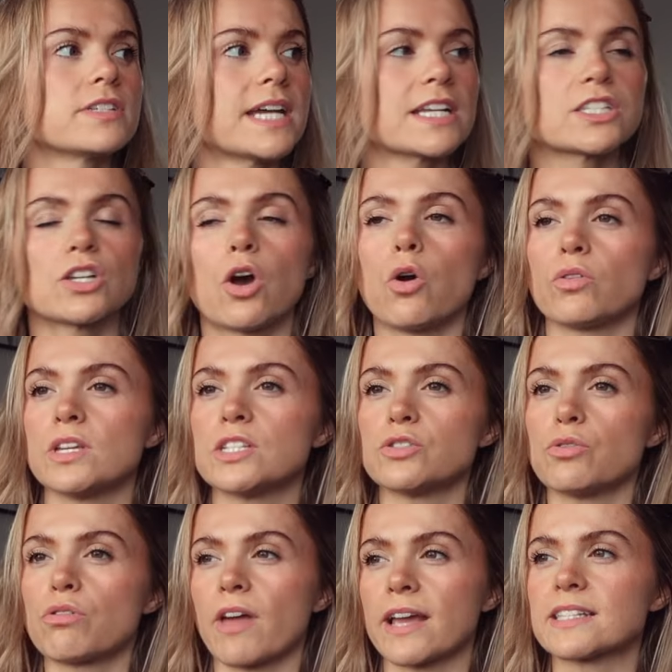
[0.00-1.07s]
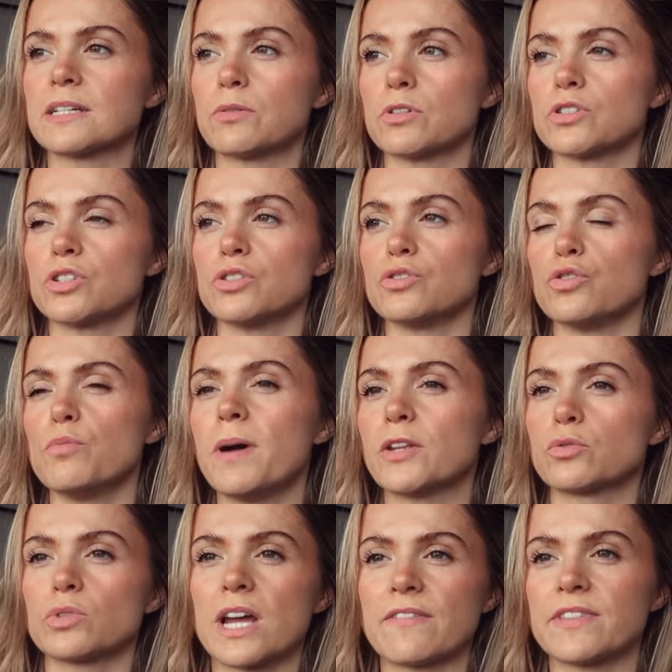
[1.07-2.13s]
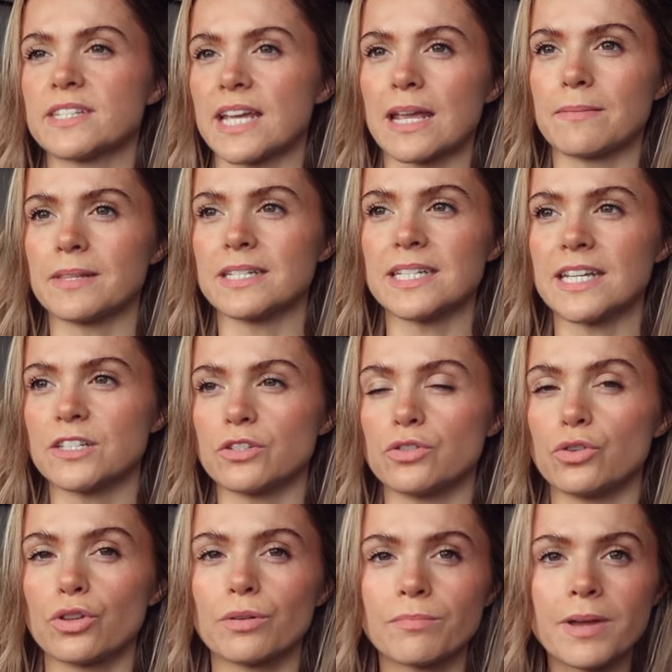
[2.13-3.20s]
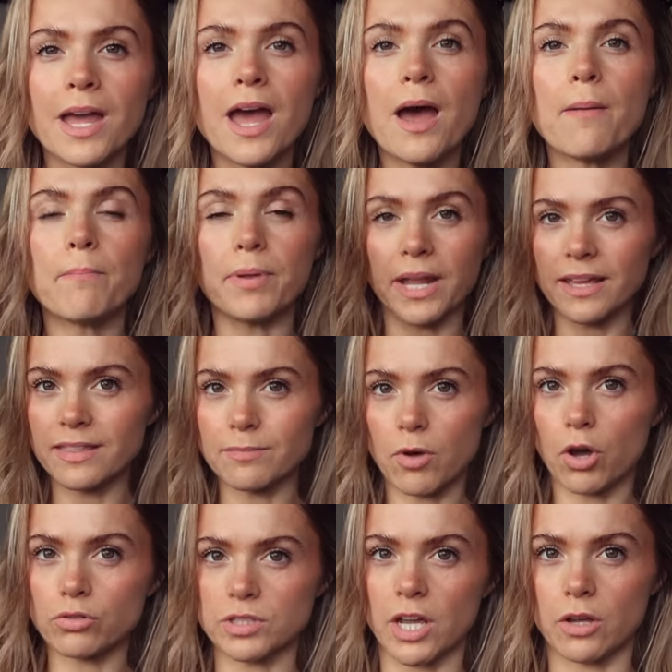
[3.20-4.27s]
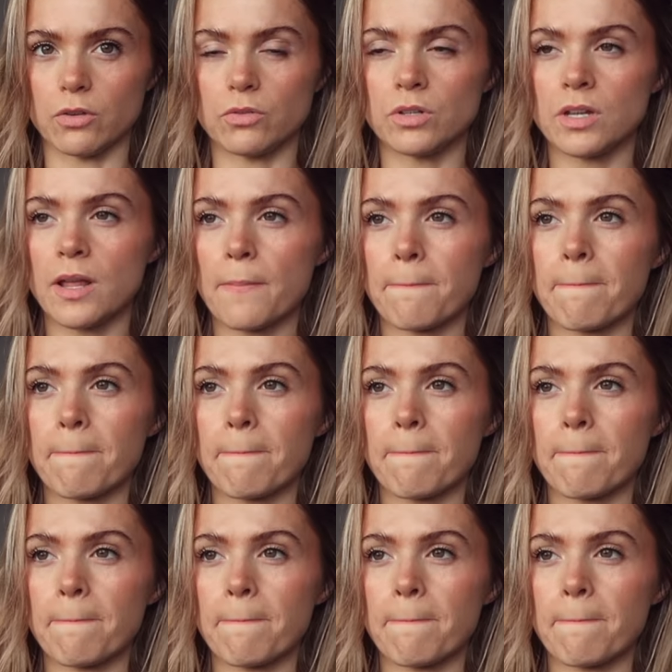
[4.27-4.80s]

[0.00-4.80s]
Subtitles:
there's actually all these new things I want to do, but I don't have the time in the day to do them. Break them all down,